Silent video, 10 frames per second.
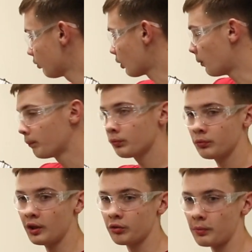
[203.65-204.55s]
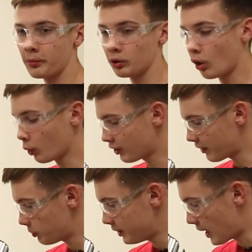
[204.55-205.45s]
So this, remember, always
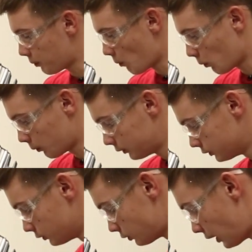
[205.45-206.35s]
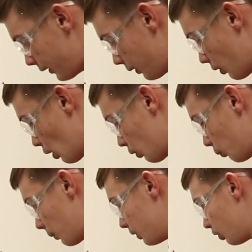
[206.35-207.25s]
has to be down. And then
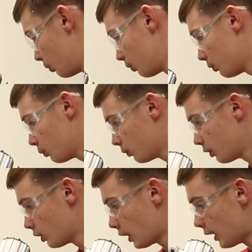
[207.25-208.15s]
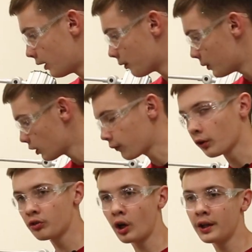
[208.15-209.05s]
what we do, when you're
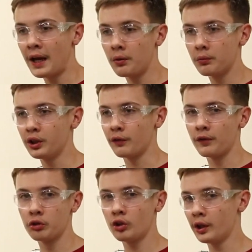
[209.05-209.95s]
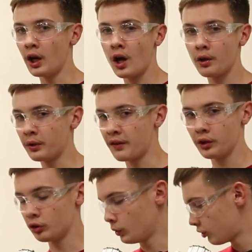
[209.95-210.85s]
first starting out, when you're first turning it on, whenever
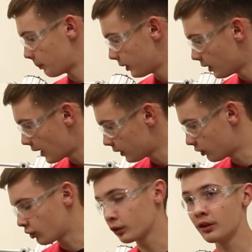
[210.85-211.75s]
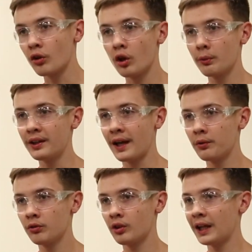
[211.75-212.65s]
you're doing something, I like to turn this all the way
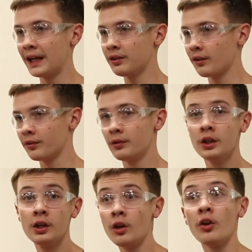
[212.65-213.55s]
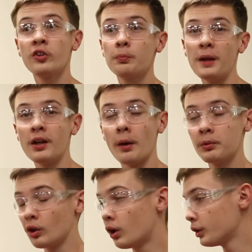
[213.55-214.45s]
down so that it doesn't spin up
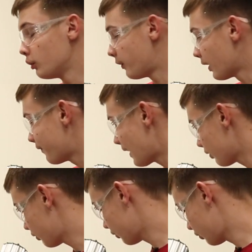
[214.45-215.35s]
on you very fast.